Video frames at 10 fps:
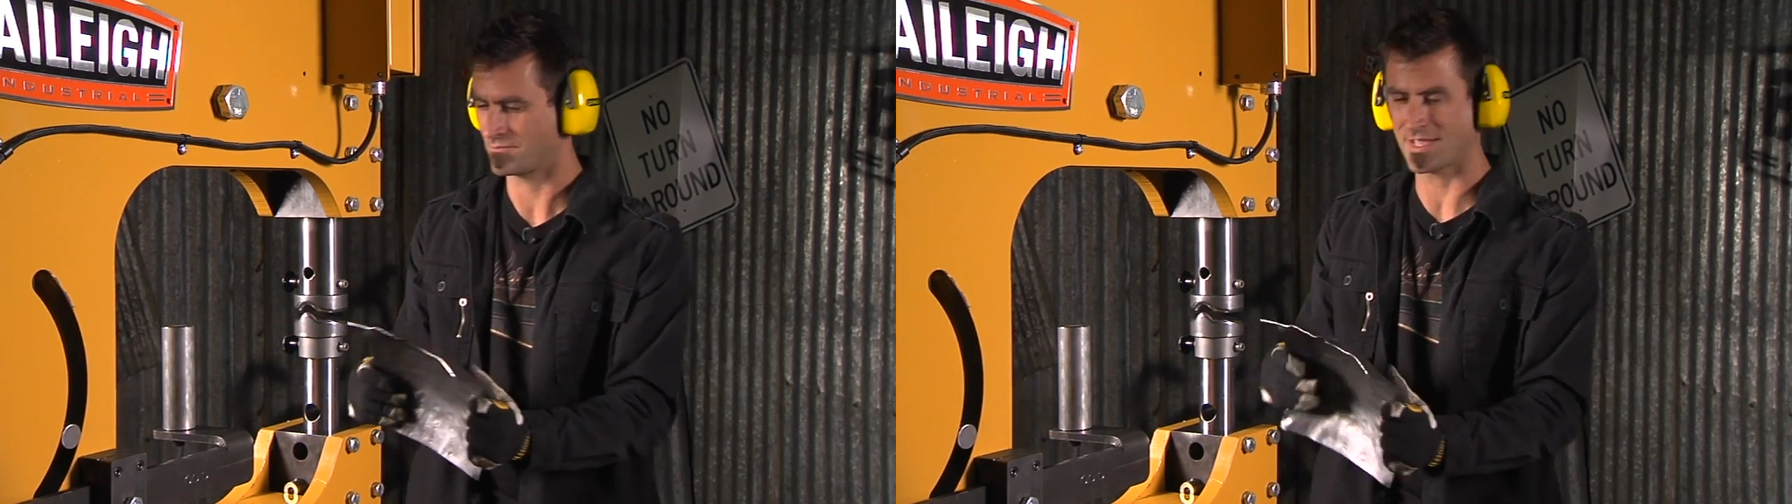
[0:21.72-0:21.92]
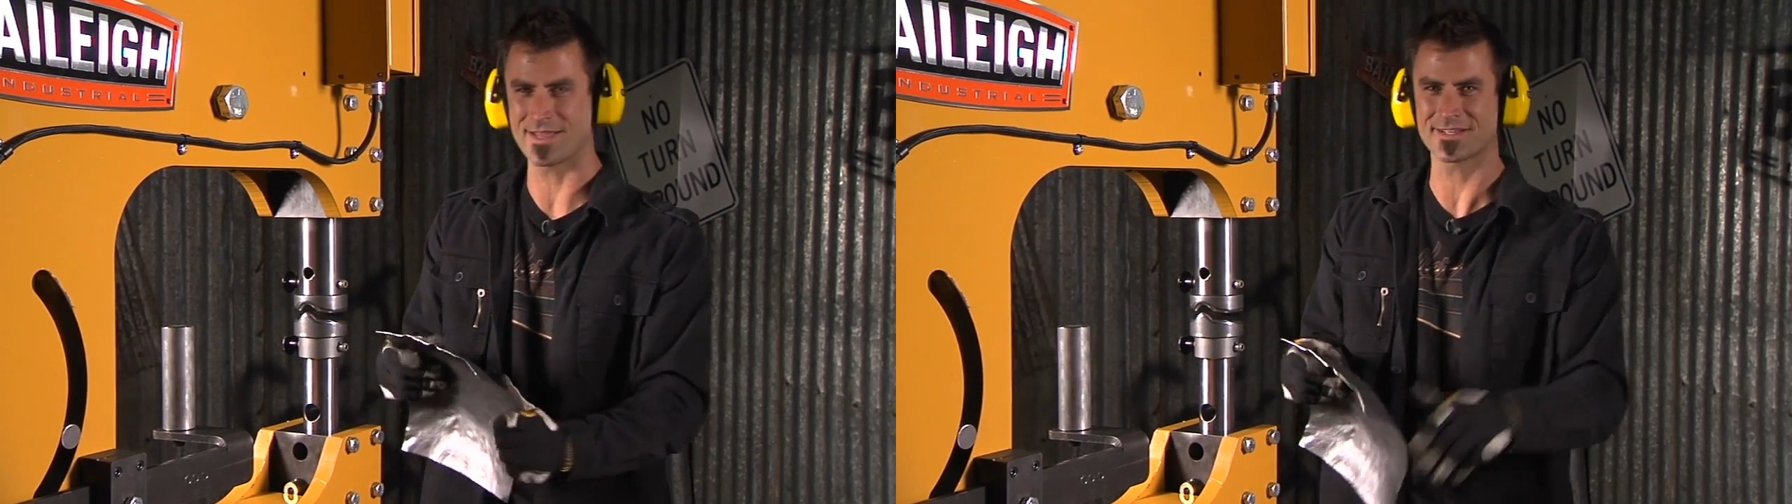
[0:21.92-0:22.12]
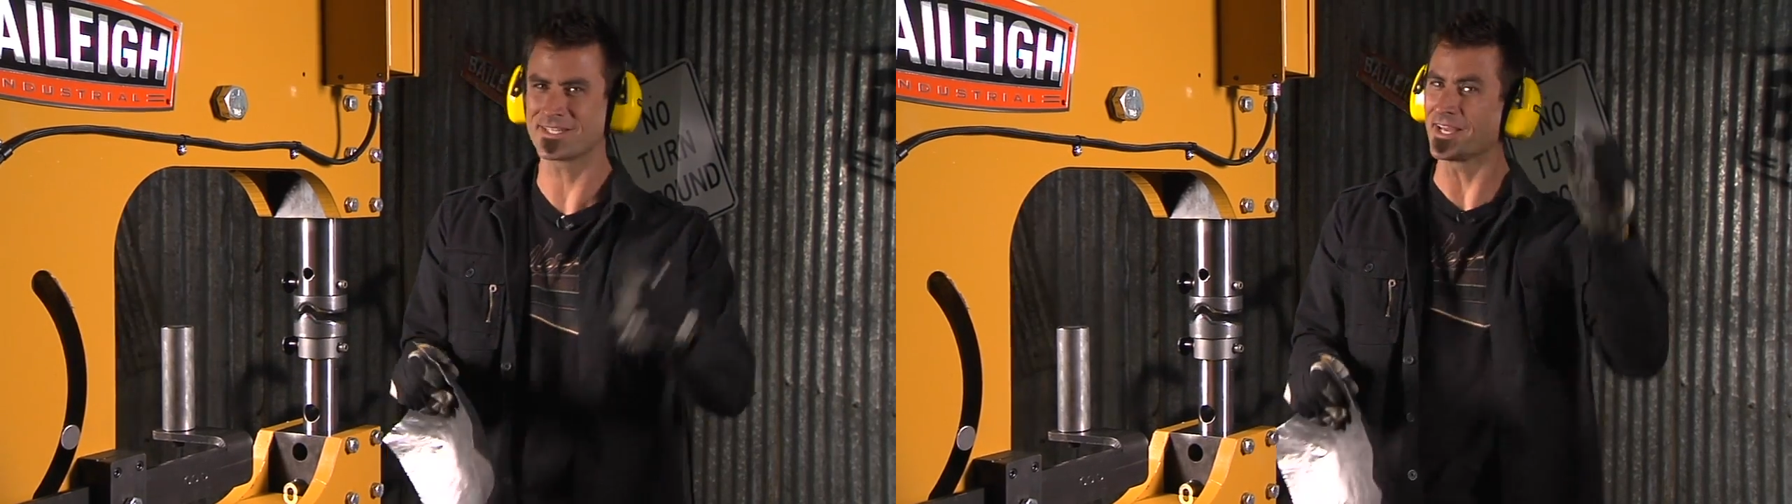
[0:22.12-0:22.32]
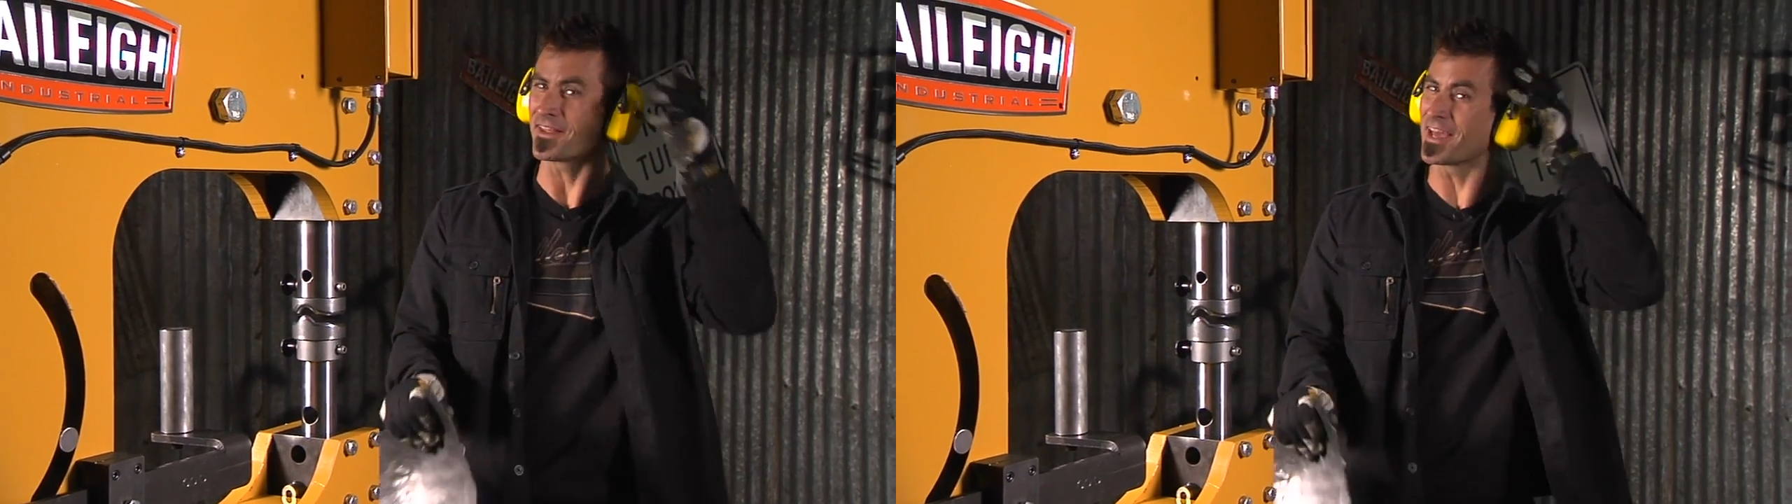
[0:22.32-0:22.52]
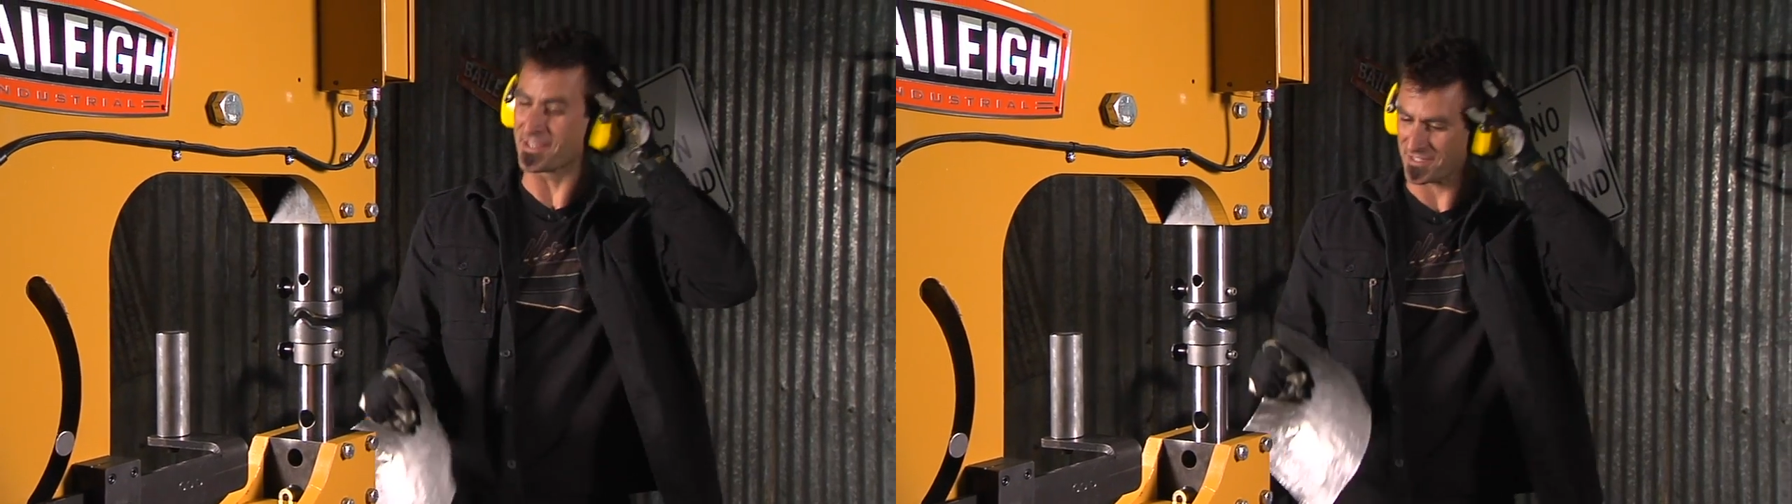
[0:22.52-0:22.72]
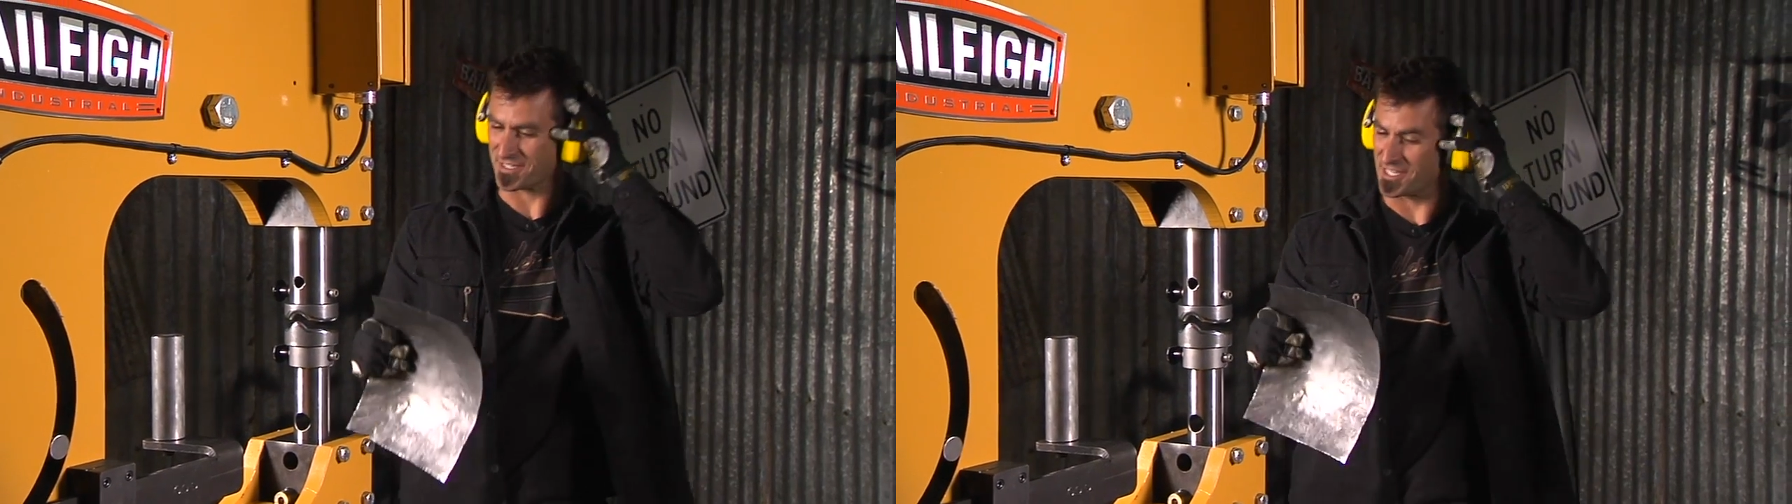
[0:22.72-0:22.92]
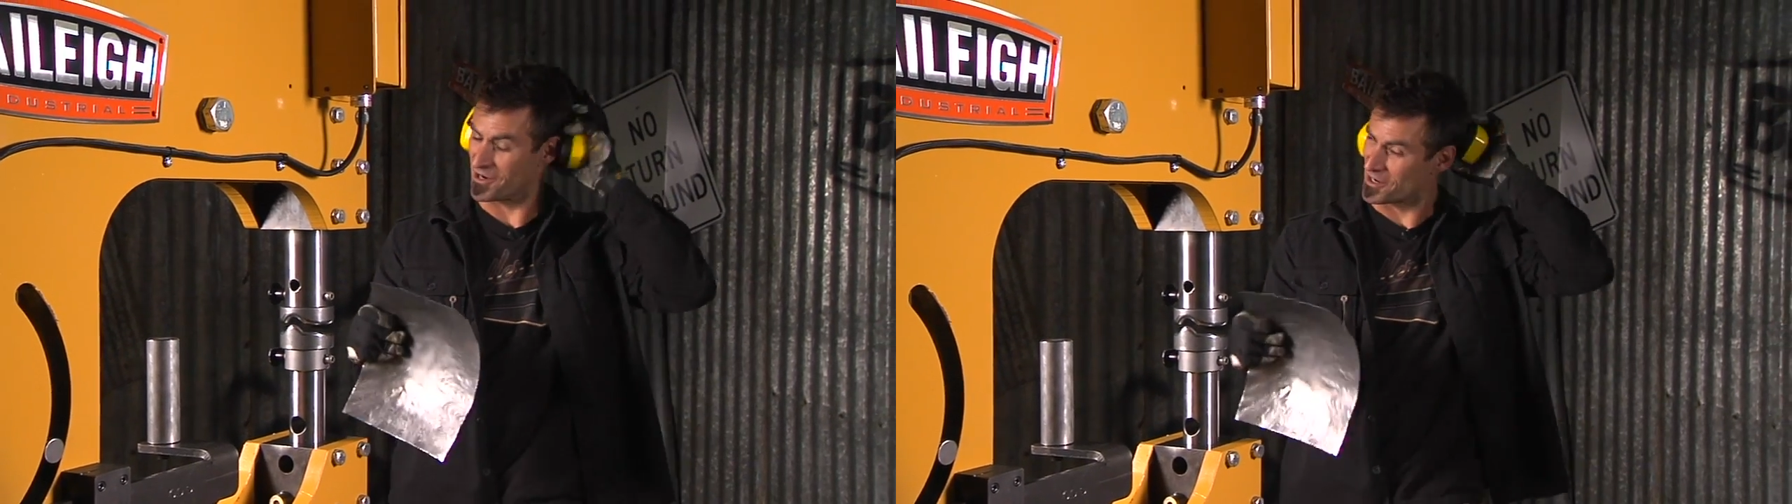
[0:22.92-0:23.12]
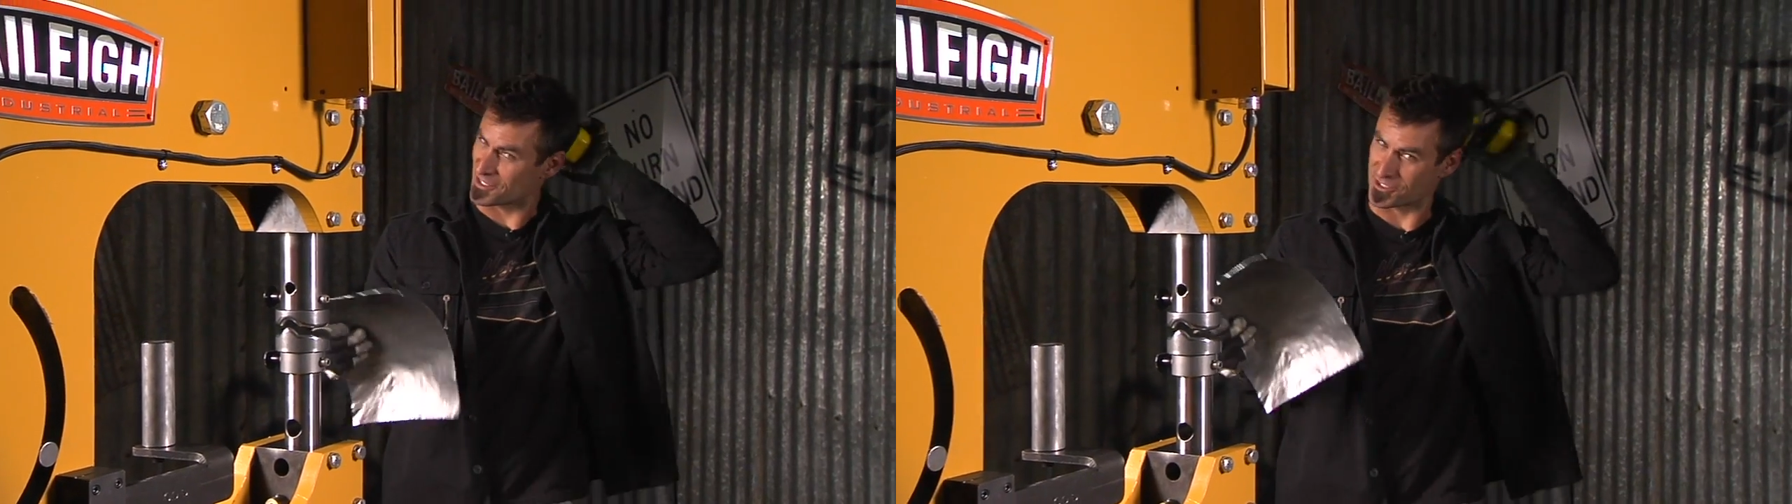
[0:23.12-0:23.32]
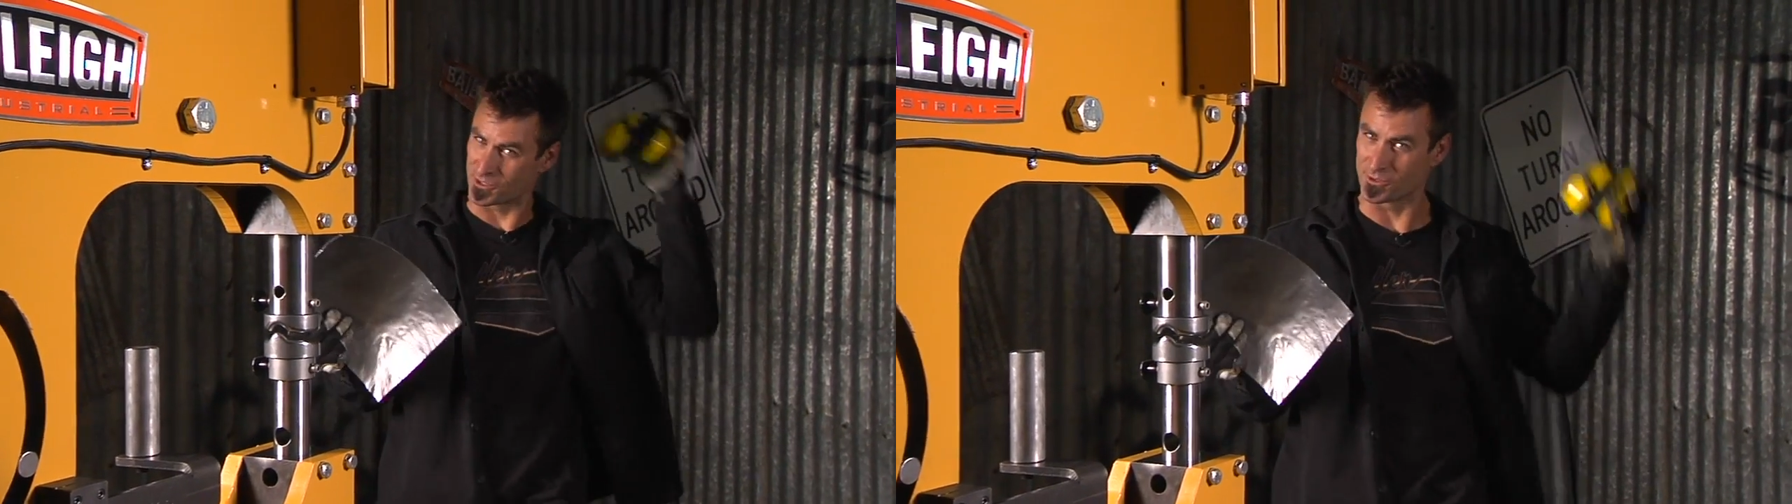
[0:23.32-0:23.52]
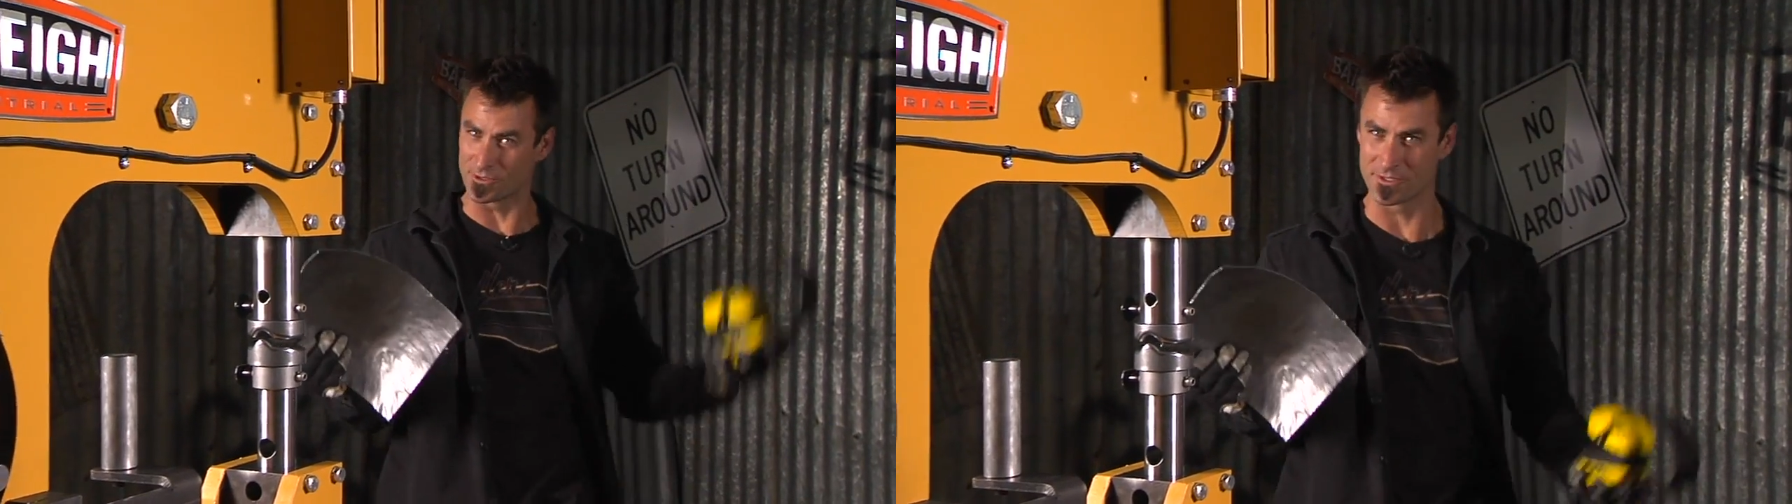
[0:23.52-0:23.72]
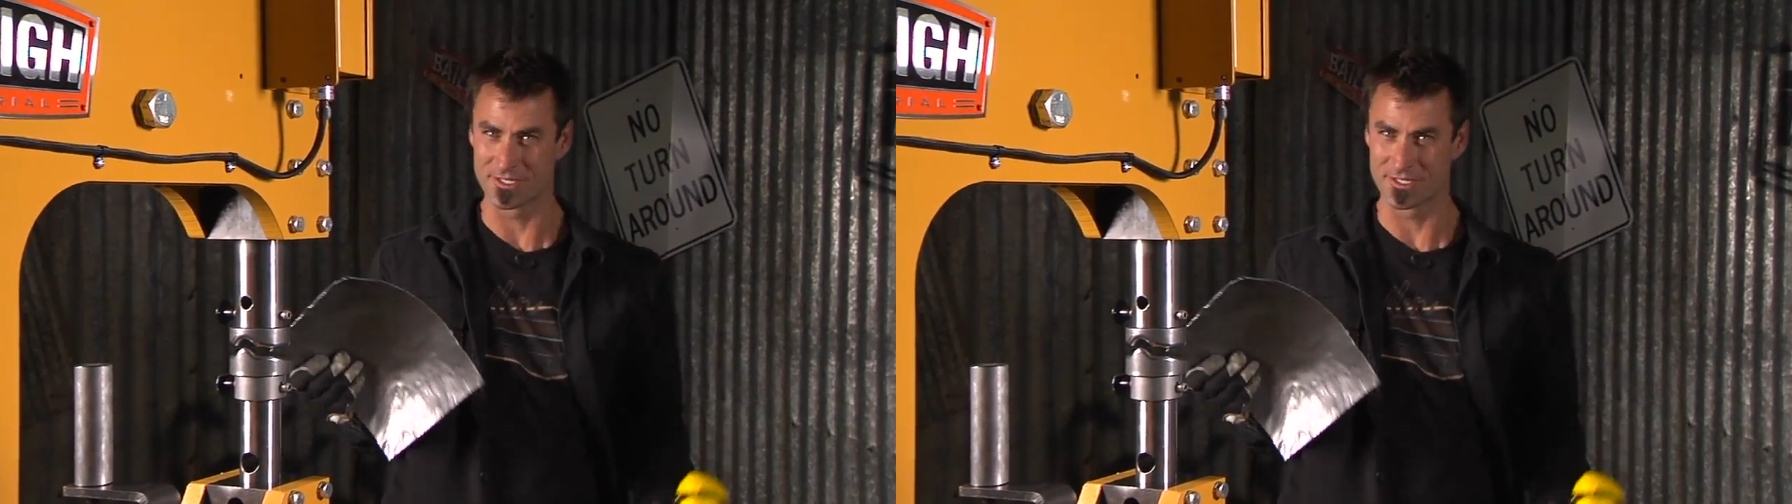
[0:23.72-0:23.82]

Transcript: Man, I tell you, that is a serious tool.